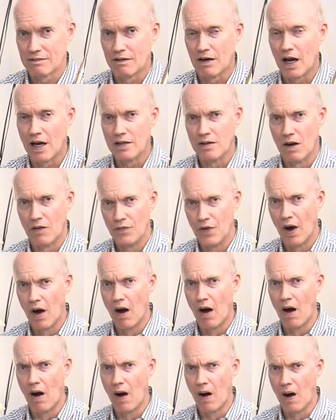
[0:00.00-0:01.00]
Right?
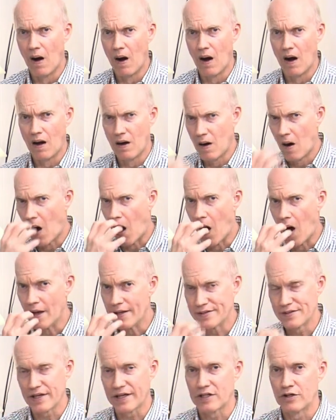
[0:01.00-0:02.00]
Ah.
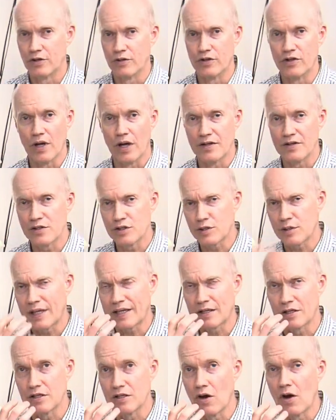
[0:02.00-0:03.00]
It's like you're, it's
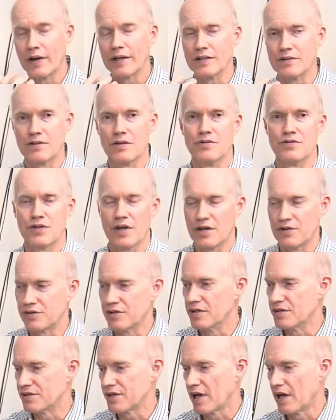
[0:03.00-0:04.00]
like a yawning
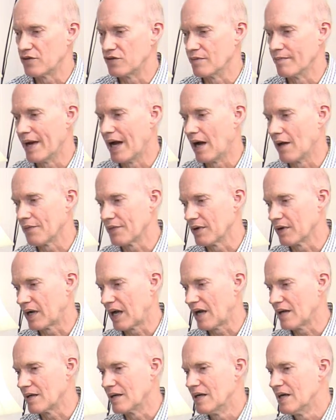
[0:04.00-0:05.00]
sensation inside your mouth,
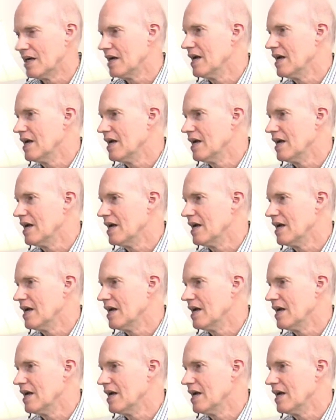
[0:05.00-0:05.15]
okay?